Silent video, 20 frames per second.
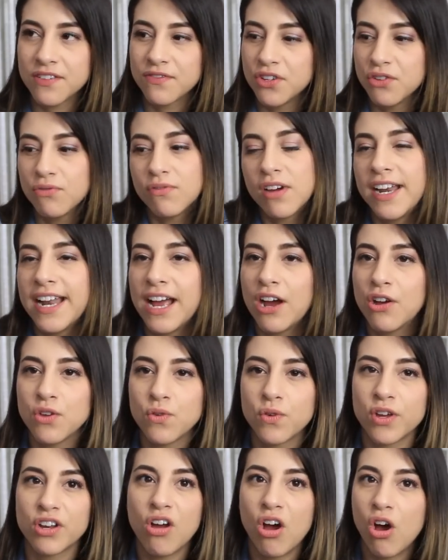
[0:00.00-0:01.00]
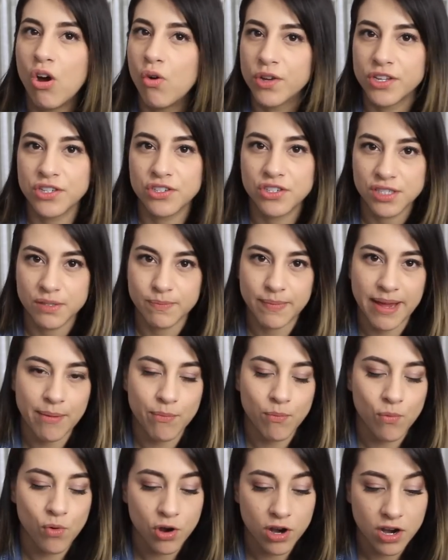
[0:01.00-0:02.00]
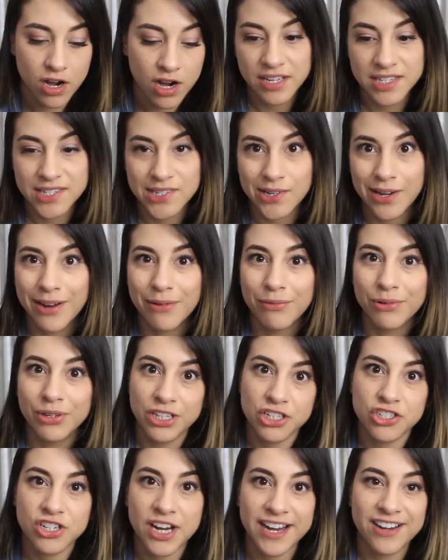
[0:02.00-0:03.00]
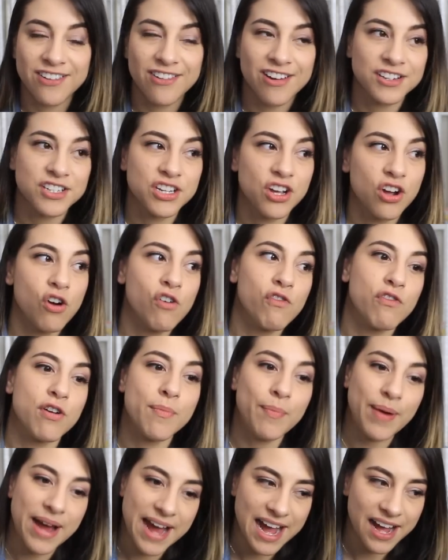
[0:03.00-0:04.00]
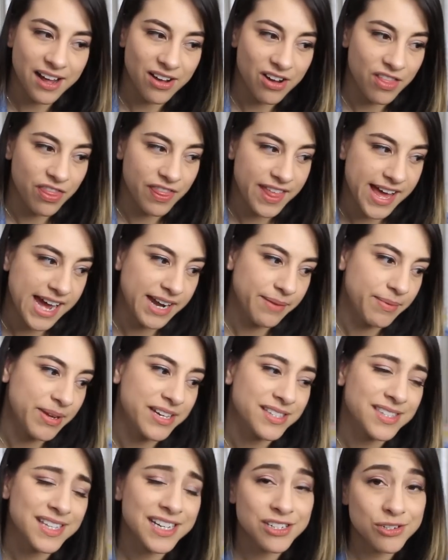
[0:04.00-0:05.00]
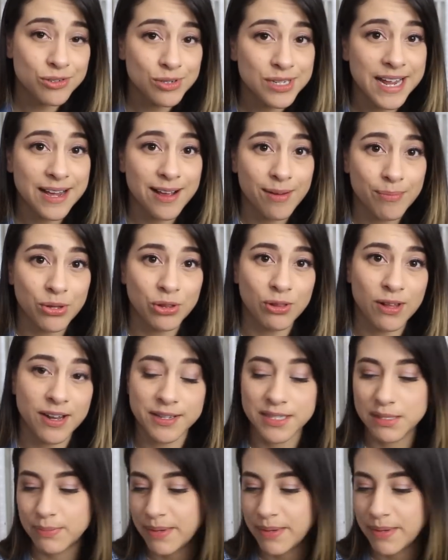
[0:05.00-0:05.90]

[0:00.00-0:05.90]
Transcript: If you run out, you can always just buy more, so I really try not to overpack on that because they do take up a lot of